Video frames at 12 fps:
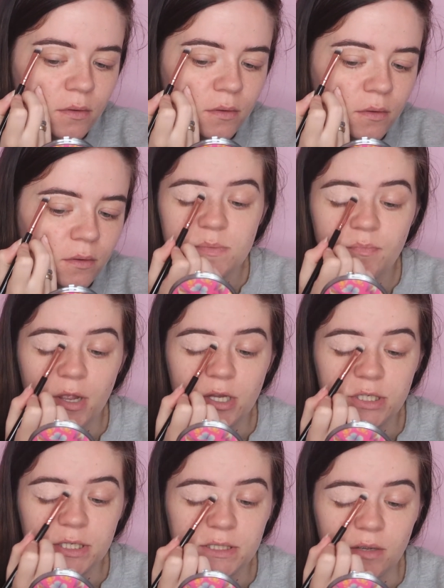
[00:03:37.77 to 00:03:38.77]
So these
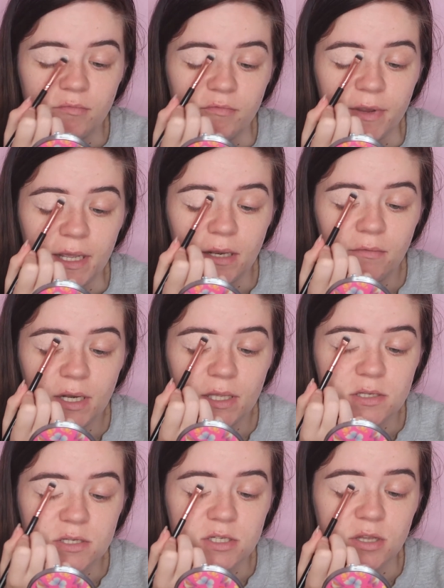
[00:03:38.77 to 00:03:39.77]
brushes are
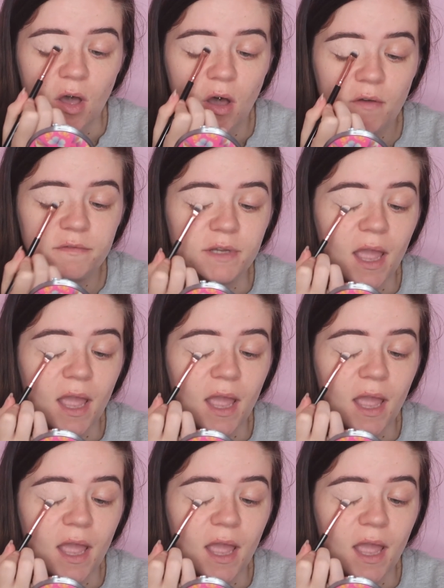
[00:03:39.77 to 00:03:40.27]
really soft.